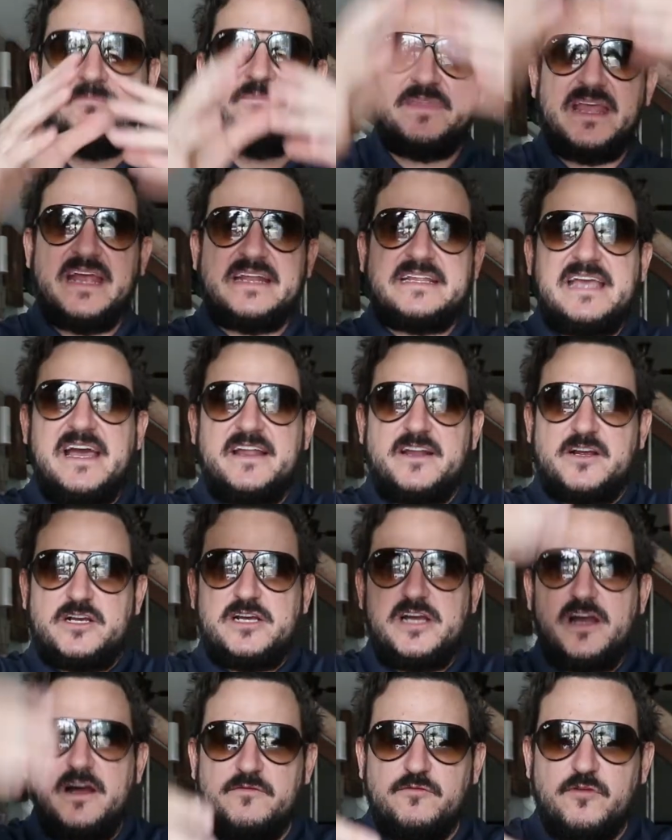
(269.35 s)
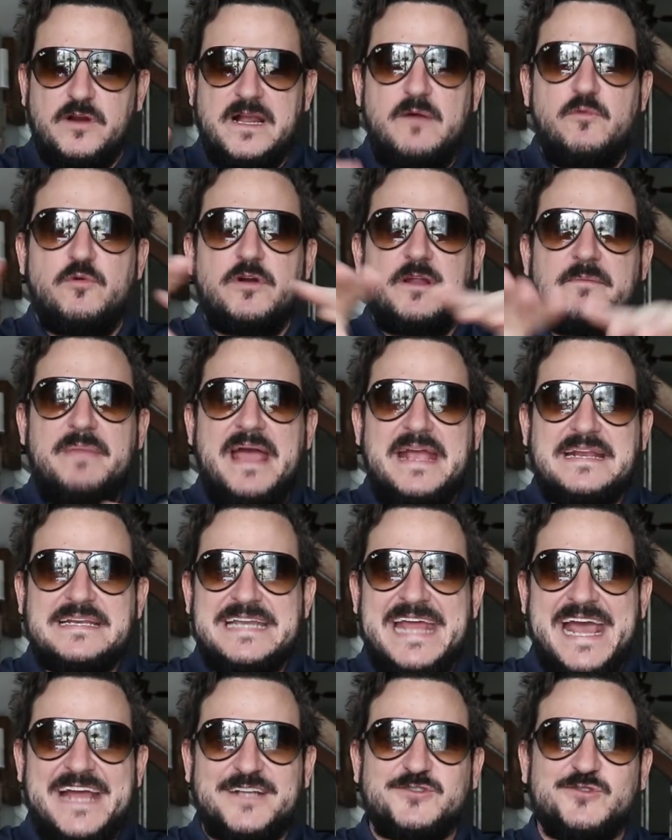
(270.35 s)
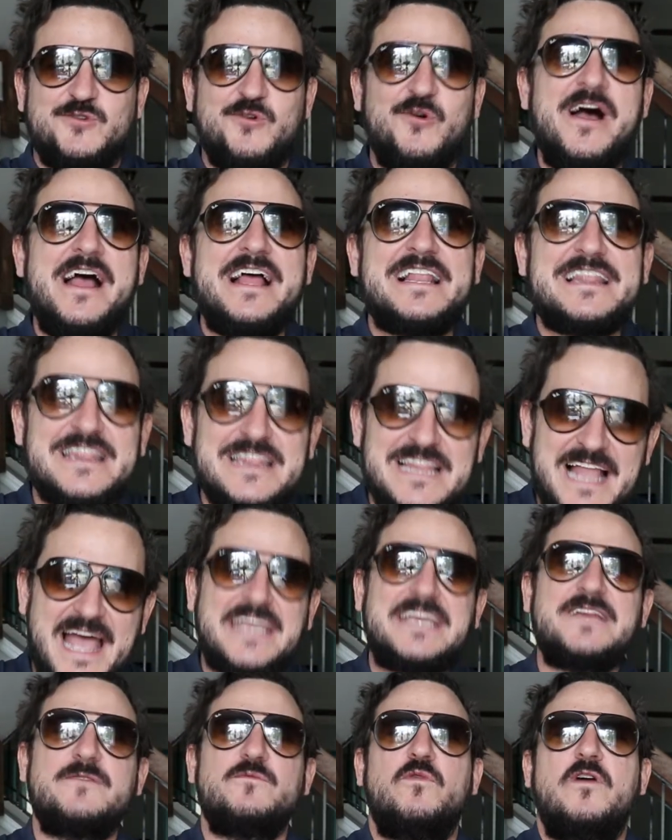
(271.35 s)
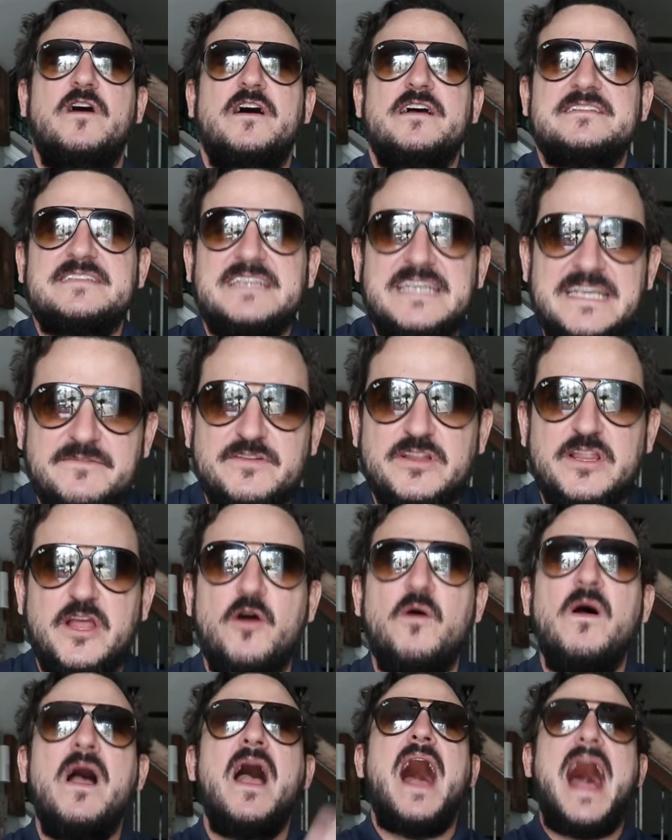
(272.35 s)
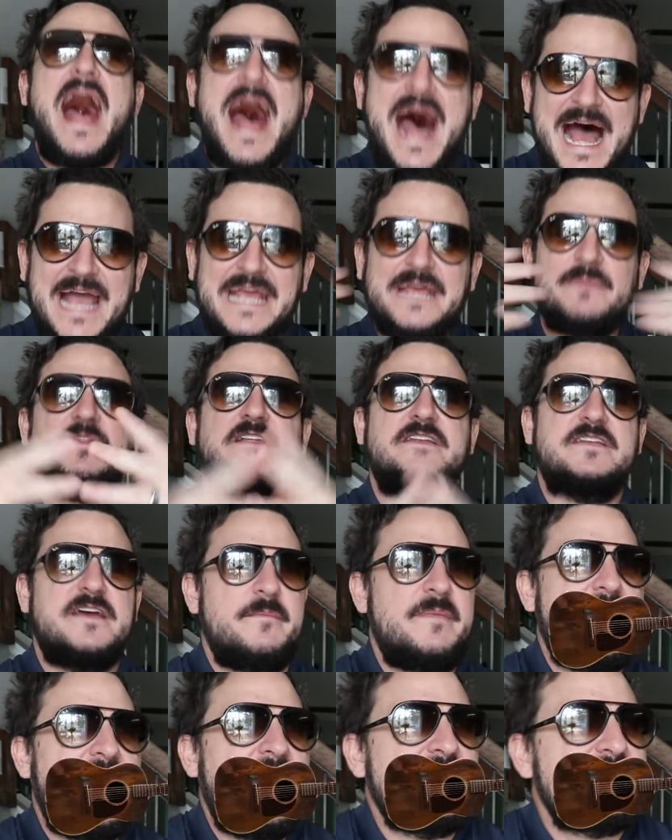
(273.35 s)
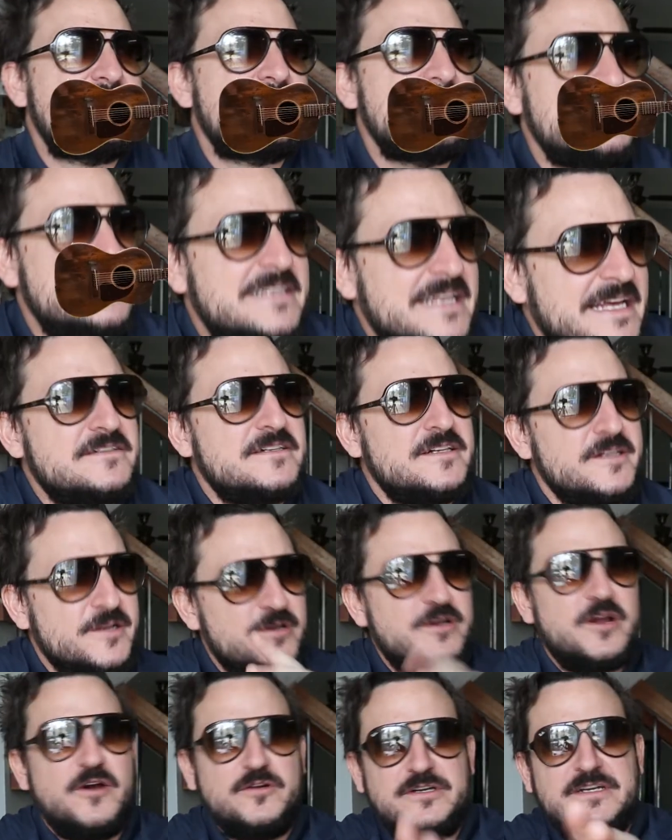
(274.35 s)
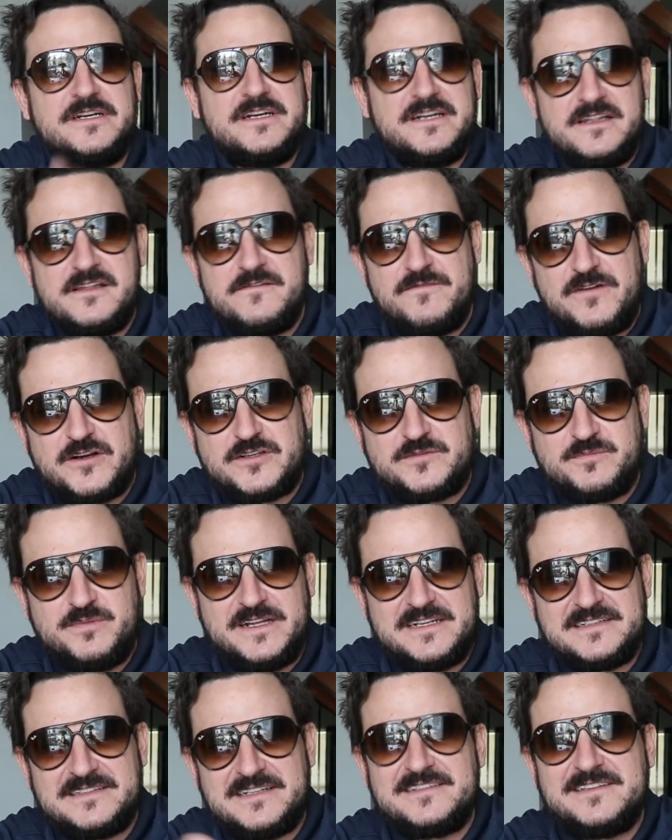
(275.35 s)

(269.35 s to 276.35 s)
That kind of covering, I want it back natural like it was, even though I am the dumbass that clear coated it in the first place.